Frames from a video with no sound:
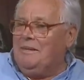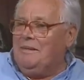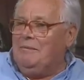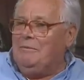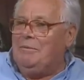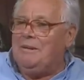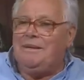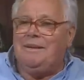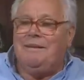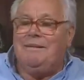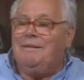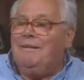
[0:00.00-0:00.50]

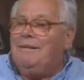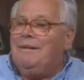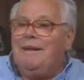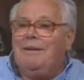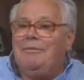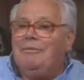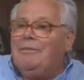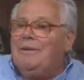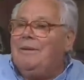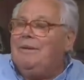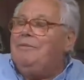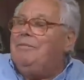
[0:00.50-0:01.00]
But that
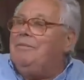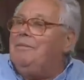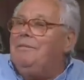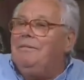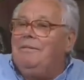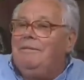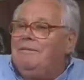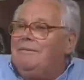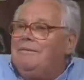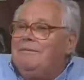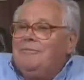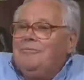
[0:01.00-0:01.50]
never even
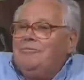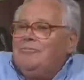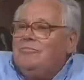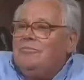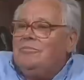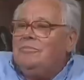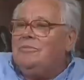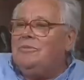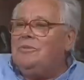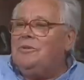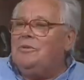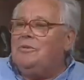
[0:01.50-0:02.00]

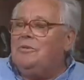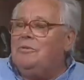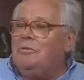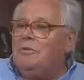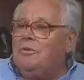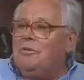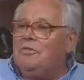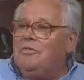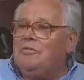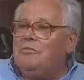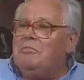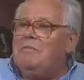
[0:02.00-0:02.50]

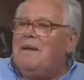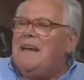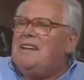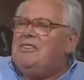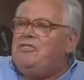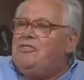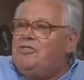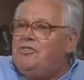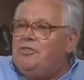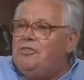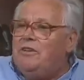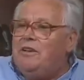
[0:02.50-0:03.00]
was
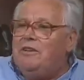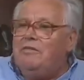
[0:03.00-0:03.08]
mentioned.